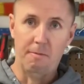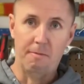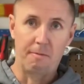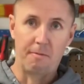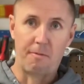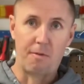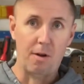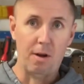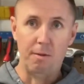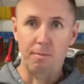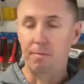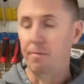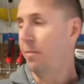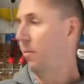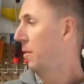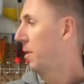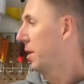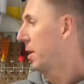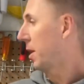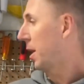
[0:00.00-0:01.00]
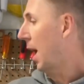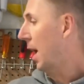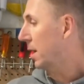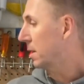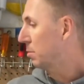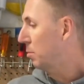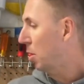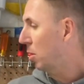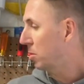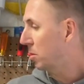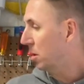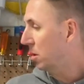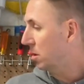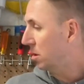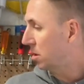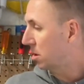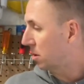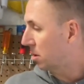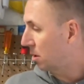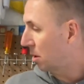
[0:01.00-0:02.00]
from Katz
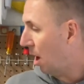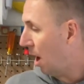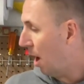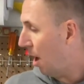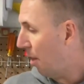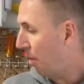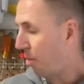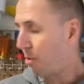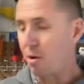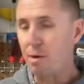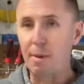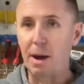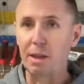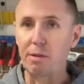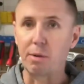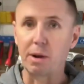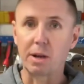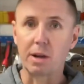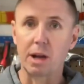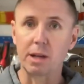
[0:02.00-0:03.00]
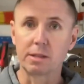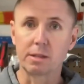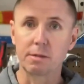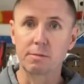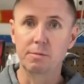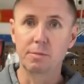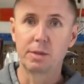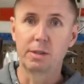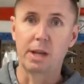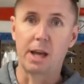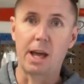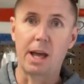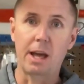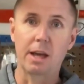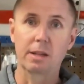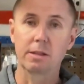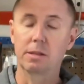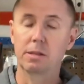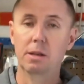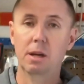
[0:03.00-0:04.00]
Moses 3x3 Customs,
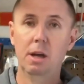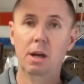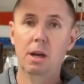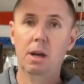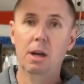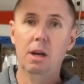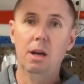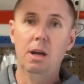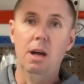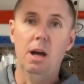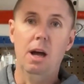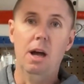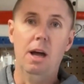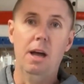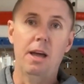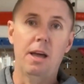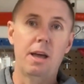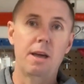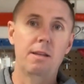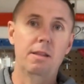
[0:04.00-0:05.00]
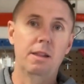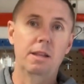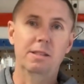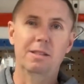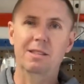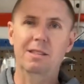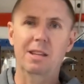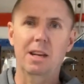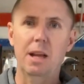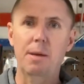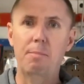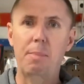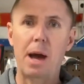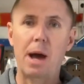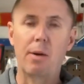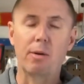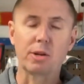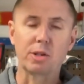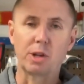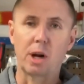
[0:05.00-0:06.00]
and this is an
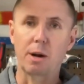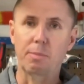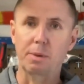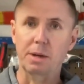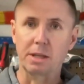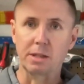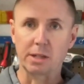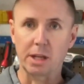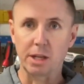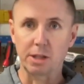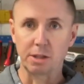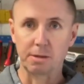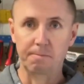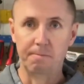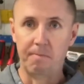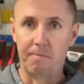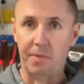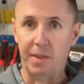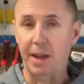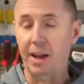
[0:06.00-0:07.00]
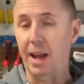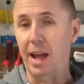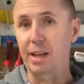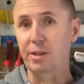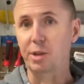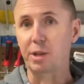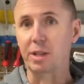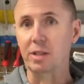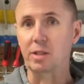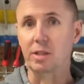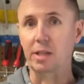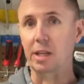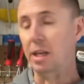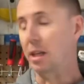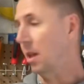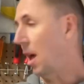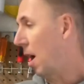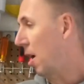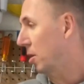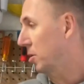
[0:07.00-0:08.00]
Empower sharpening station. And as you can see,
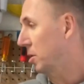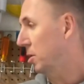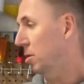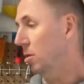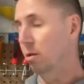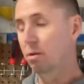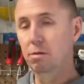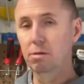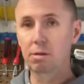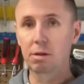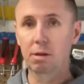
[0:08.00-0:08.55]
they are still